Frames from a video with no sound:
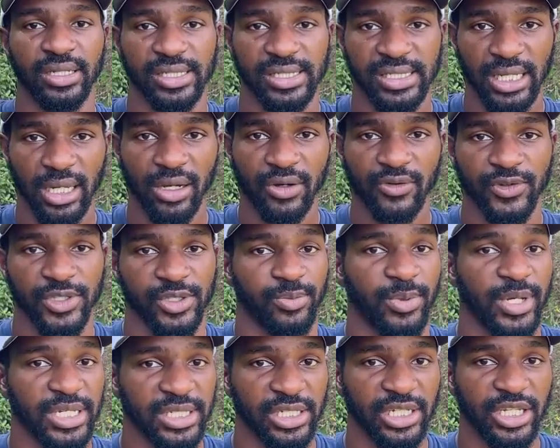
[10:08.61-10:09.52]
the South,
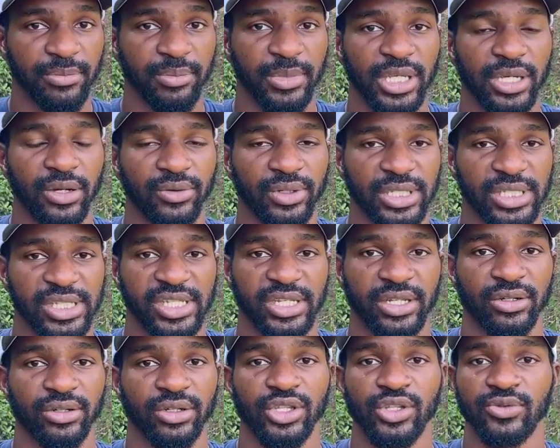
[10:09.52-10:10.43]
especially me on this
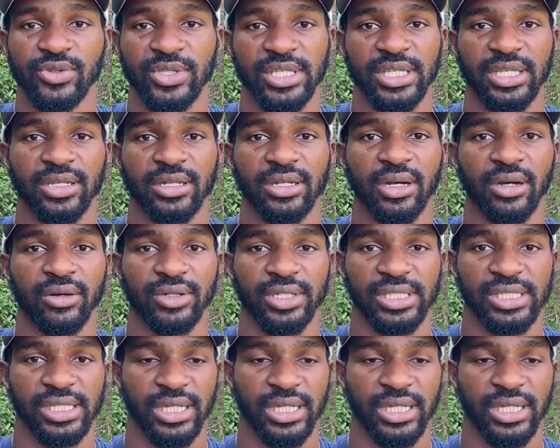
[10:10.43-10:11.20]
channel, you see it all the